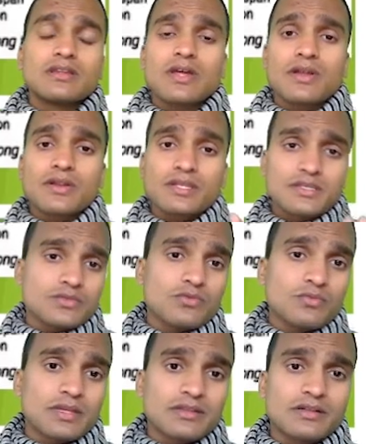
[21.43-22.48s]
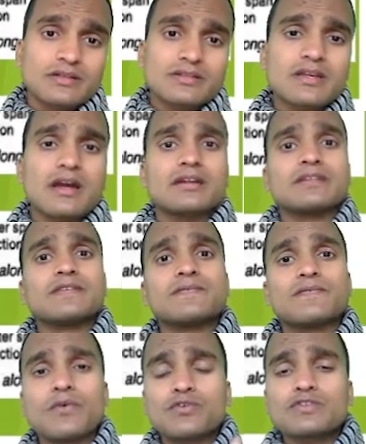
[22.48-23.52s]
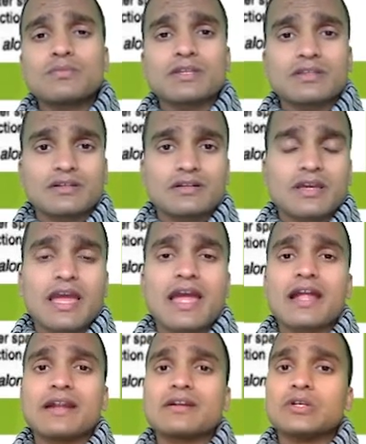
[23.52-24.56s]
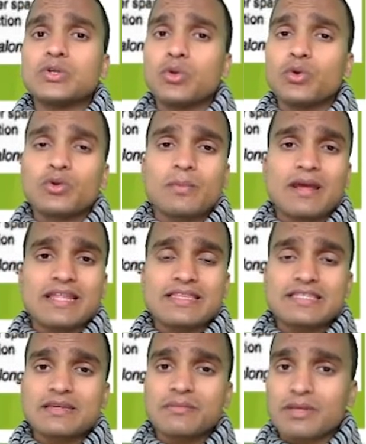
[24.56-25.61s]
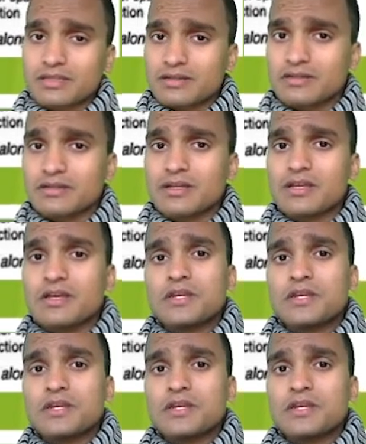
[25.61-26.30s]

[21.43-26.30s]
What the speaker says: The rest two methods are the force method and load balancing method.